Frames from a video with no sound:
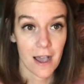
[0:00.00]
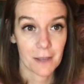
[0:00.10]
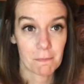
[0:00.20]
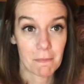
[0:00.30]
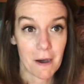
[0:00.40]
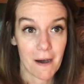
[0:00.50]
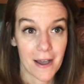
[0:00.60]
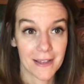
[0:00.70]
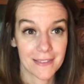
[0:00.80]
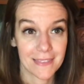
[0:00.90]
I
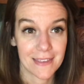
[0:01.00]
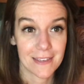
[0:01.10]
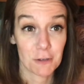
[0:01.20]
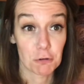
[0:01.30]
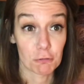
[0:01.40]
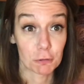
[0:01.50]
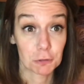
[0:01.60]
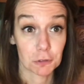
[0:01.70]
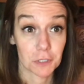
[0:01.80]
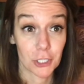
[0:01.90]
bought the
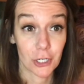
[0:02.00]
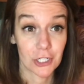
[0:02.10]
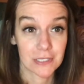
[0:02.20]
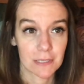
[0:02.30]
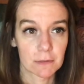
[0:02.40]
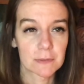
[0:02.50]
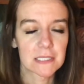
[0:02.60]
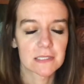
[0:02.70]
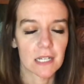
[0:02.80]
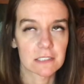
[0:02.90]
Grocery Girls. I'm
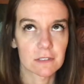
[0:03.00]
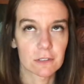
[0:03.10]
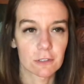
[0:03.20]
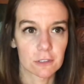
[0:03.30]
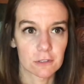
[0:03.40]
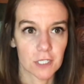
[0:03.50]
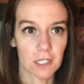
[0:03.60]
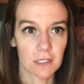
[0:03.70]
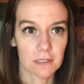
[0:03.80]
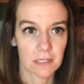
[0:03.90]
obsessed with the Grocery
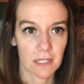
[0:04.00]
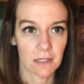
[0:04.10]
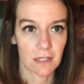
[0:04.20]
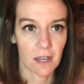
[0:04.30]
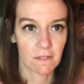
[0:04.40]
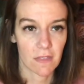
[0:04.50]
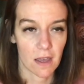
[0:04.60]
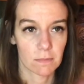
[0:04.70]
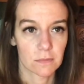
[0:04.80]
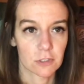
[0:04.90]
Girls. I love
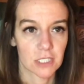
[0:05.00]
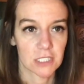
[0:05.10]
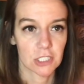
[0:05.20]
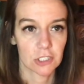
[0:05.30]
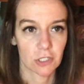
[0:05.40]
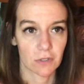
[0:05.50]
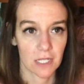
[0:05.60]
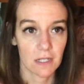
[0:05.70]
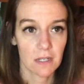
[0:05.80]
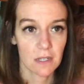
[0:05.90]
them, Tracy and
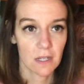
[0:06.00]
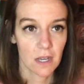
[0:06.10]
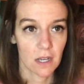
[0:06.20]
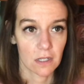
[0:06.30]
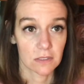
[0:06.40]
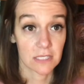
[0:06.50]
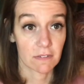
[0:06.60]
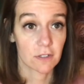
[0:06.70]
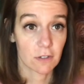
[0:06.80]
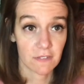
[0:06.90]
Jody.
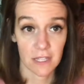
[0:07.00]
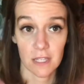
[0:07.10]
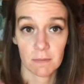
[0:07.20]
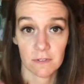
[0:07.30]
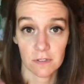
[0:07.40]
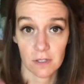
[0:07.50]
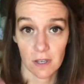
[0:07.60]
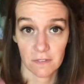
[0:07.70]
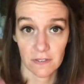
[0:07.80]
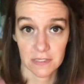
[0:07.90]
Definitely go find them if you
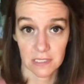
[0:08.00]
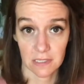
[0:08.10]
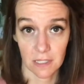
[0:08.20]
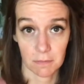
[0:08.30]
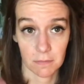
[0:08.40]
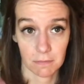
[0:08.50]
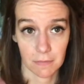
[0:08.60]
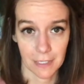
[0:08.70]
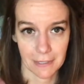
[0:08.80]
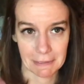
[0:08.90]
haven't seen them.
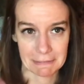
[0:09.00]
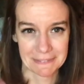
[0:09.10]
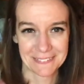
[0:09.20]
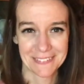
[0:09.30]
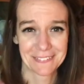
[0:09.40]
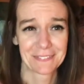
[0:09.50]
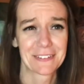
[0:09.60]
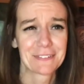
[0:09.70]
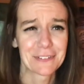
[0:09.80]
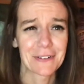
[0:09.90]

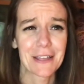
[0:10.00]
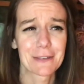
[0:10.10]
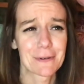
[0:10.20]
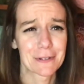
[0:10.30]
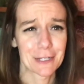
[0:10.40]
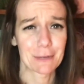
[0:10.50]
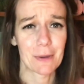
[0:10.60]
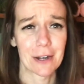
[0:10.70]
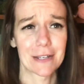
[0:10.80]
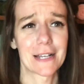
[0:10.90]
You know, anybody doing
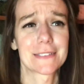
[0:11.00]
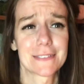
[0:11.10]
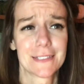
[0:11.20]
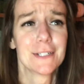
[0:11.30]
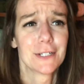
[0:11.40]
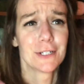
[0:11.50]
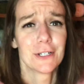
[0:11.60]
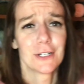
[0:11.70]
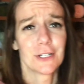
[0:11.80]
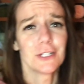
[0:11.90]
podcasts,
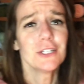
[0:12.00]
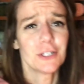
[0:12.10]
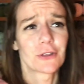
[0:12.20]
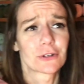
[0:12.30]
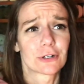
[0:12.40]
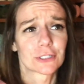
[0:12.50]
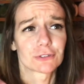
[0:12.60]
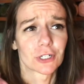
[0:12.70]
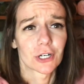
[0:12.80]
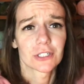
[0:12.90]
you know the
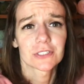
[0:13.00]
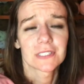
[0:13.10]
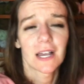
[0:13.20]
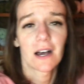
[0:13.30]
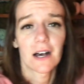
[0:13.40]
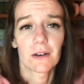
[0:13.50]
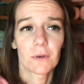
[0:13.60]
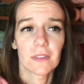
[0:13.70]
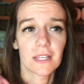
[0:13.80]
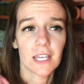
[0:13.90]
Grocery Girls.
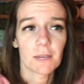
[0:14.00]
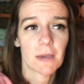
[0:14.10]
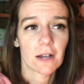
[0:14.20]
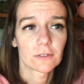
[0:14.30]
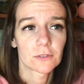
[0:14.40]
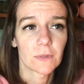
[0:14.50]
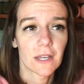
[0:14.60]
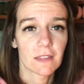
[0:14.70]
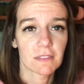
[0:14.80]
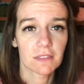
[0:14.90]
Well, they came out
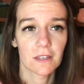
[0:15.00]
with,